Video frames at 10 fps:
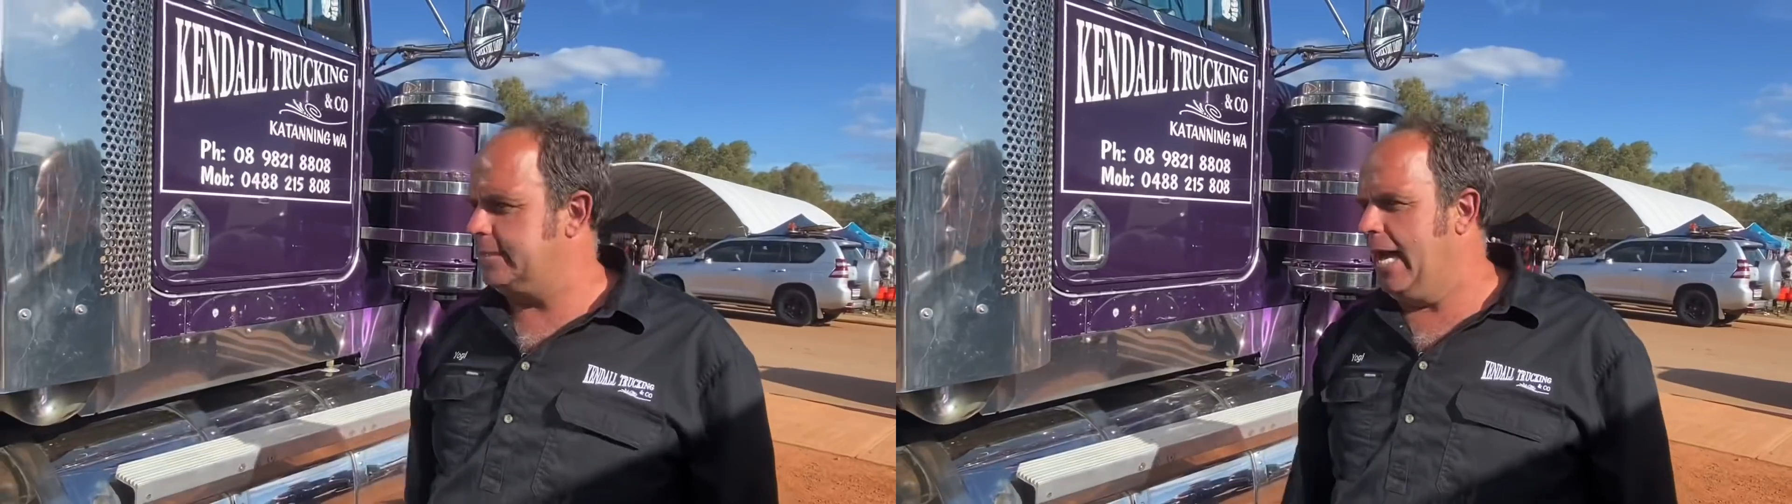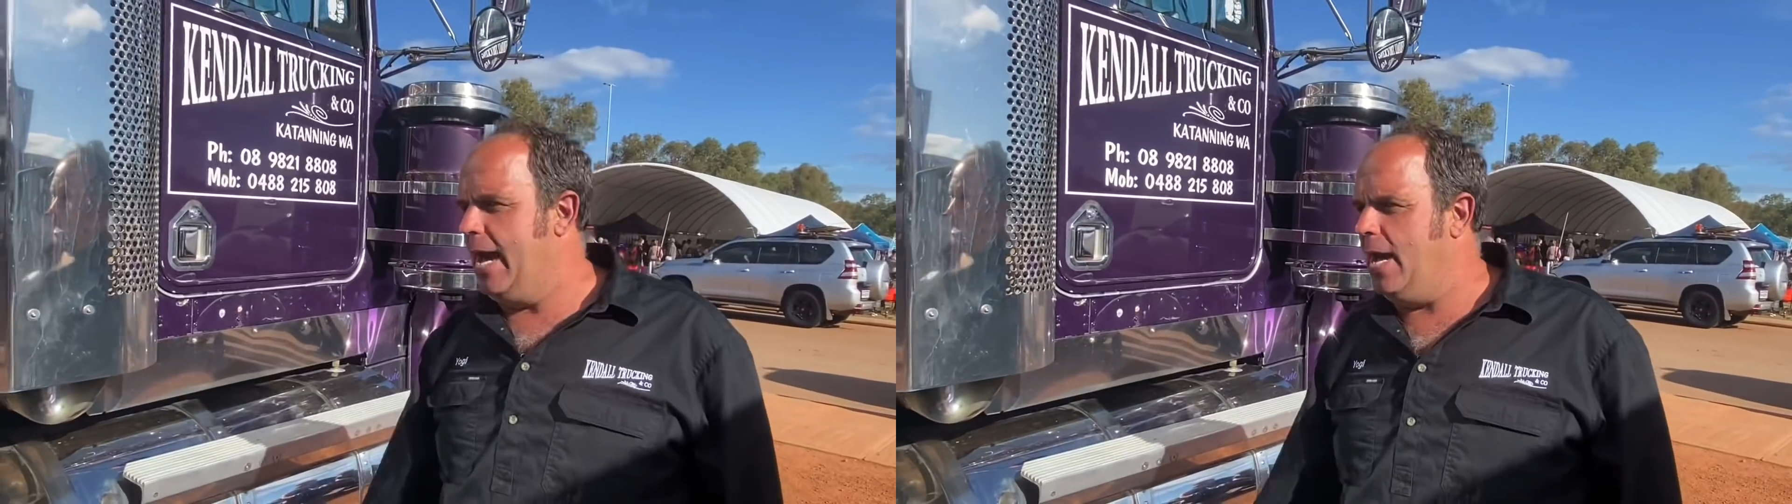
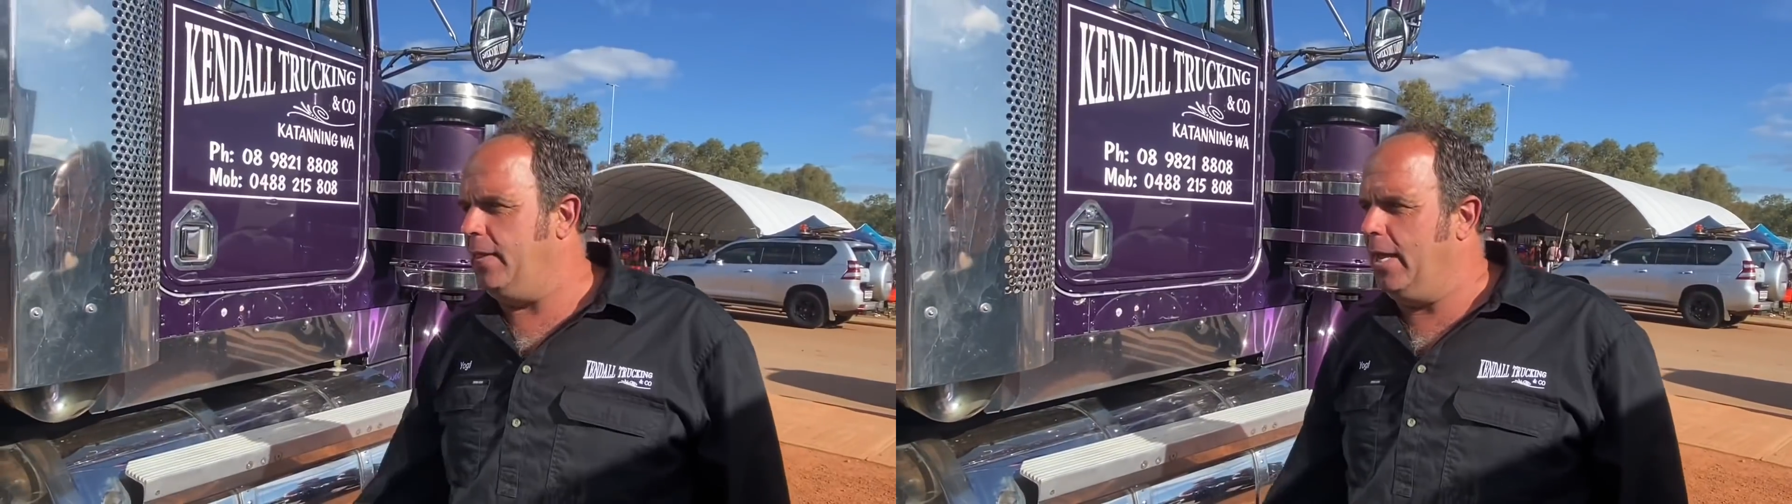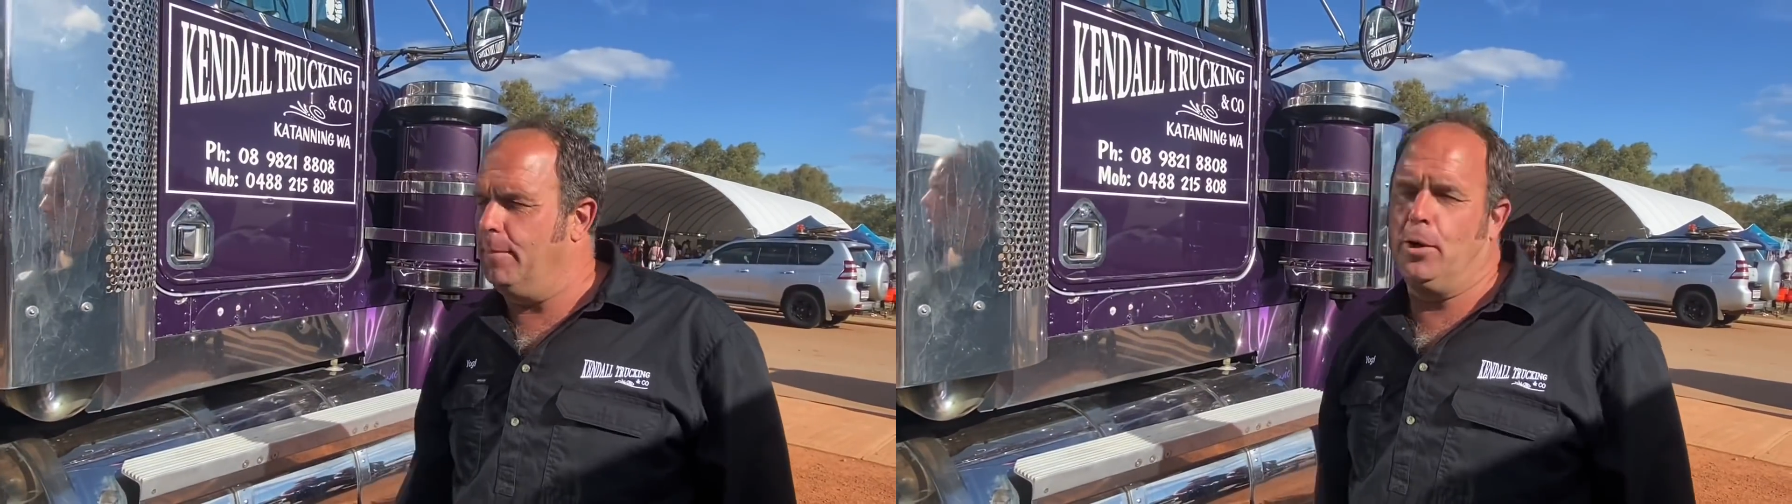the
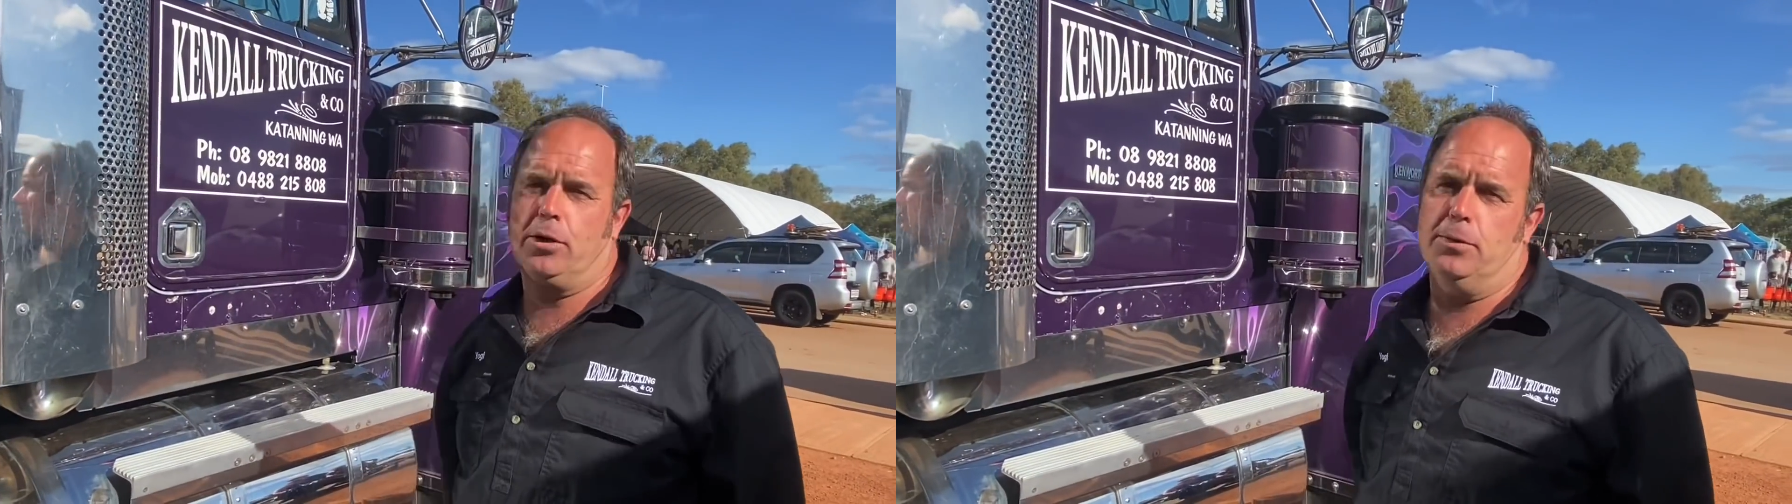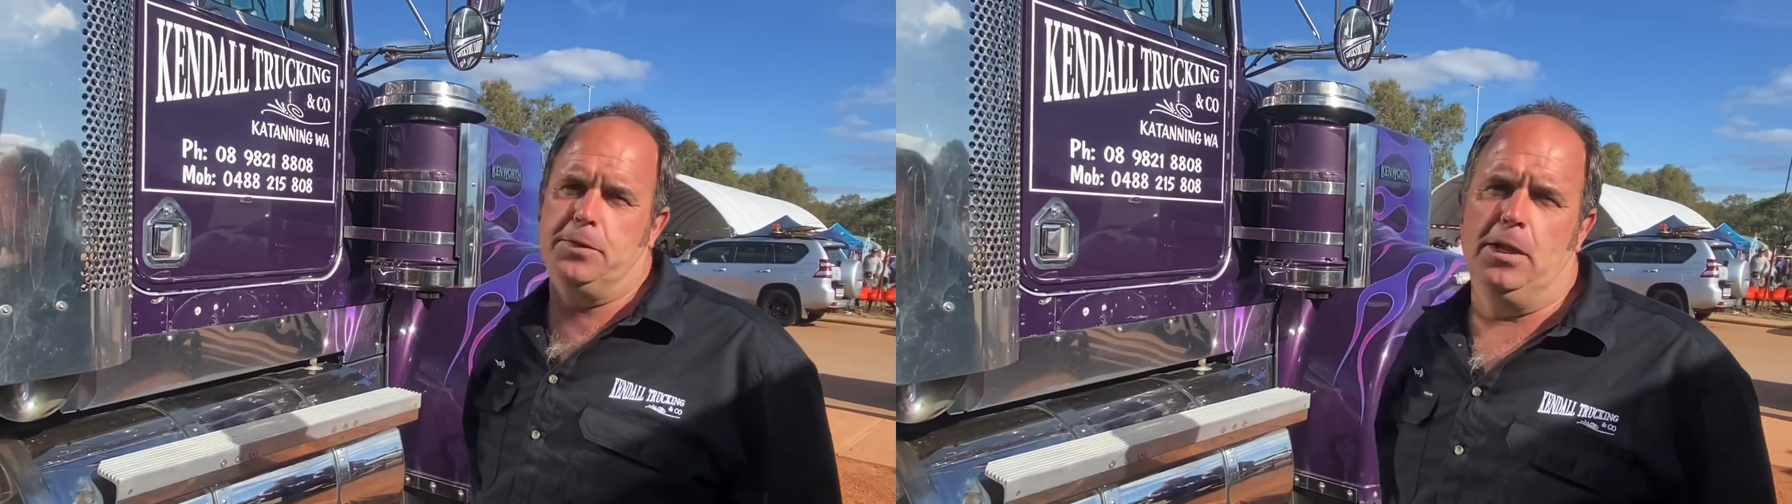
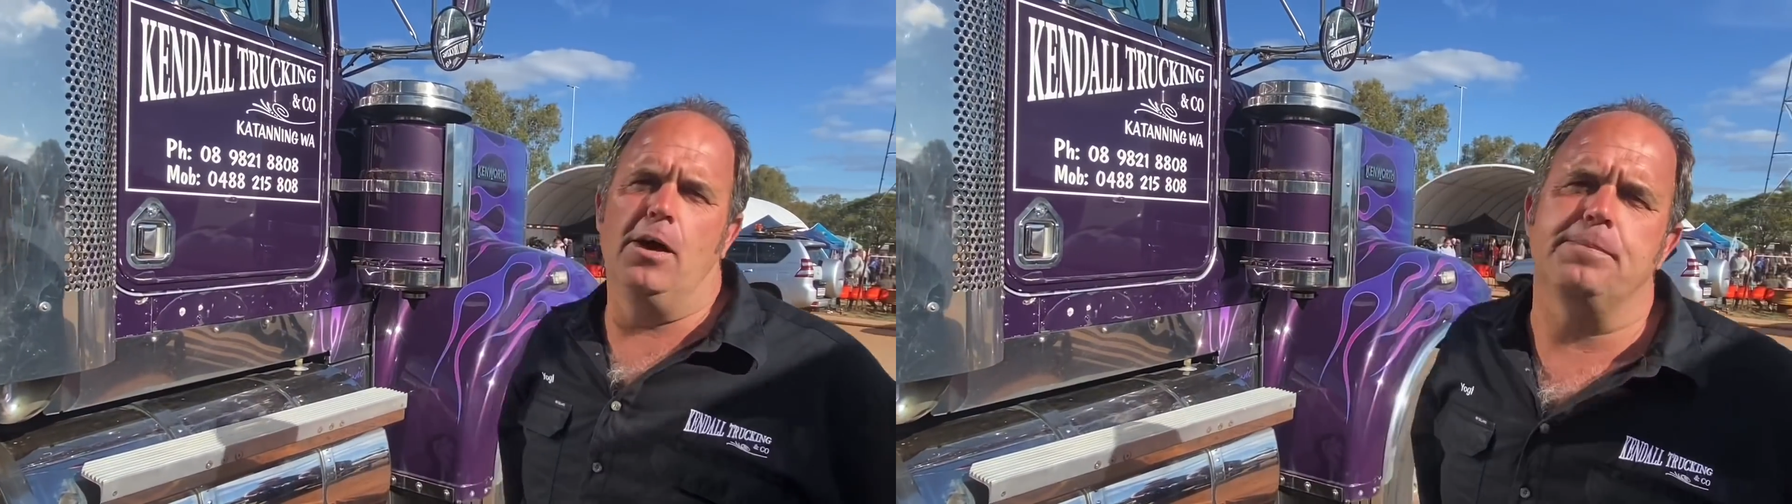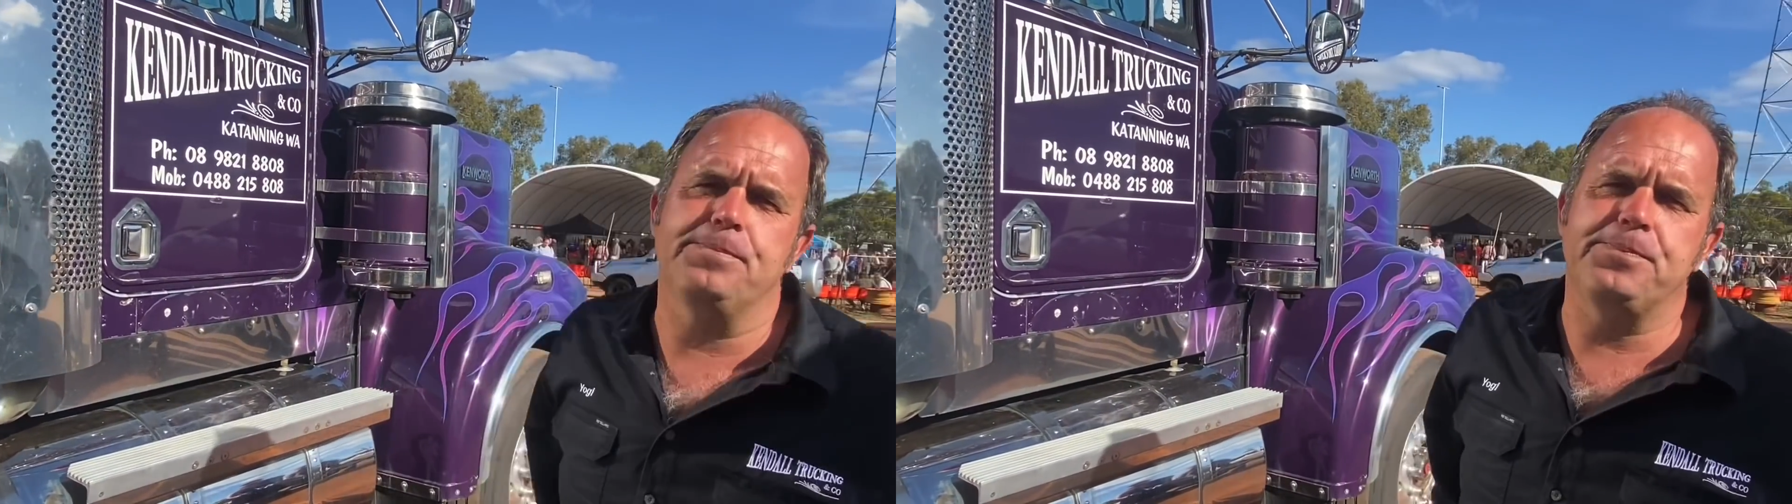hamburger with the lot.